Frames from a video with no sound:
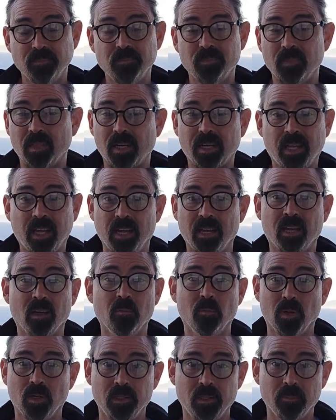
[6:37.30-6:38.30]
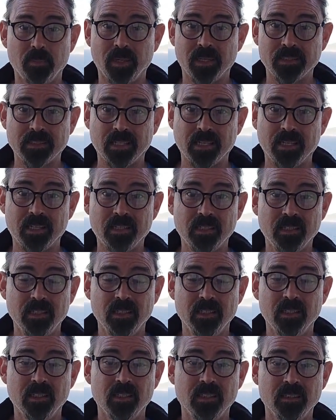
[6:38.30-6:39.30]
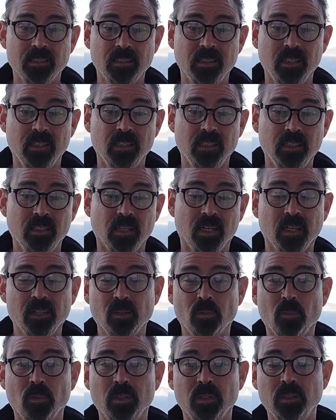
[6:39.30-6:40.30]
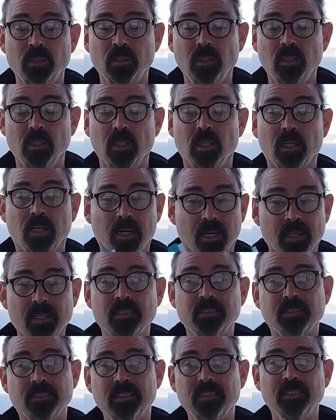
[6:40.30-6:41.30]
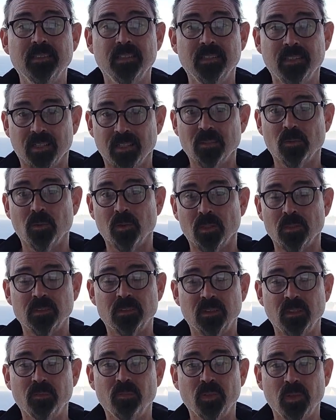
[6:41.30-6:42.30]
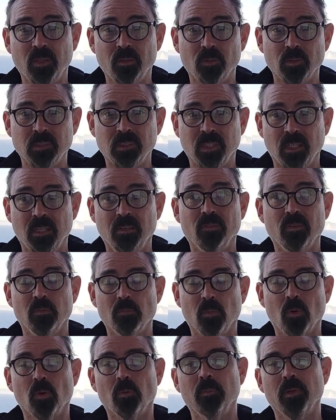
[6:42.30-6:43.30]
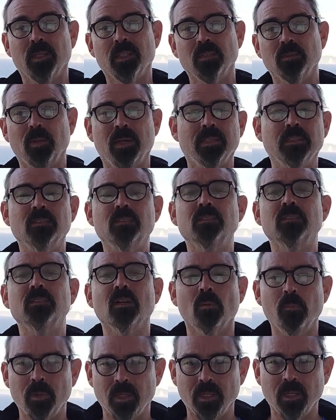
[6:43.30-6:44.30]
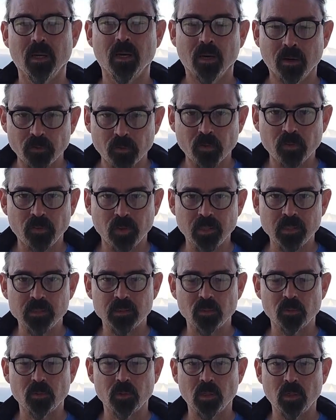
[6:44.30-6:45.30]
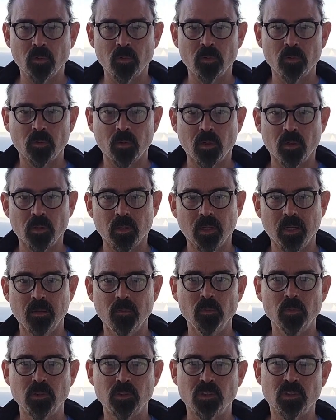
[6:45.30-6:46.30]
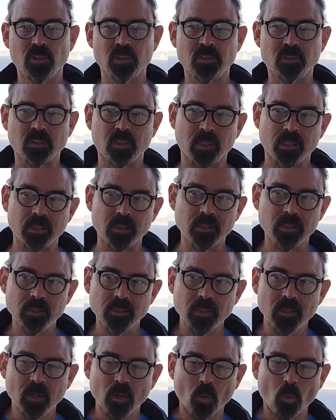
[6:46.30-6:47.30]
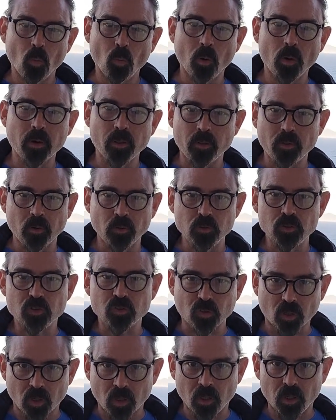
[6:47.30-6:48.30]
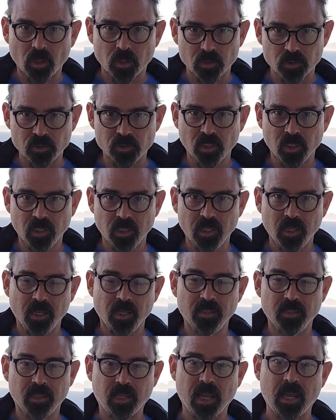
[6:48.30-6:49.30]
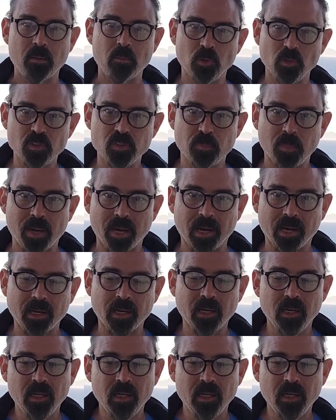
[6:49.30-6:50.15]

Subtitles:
I can't complain about that. The other one, honestly, the other one on Symphony was even more because we had so many other things that were going wrong. It was just like one of those straws in the camel's back.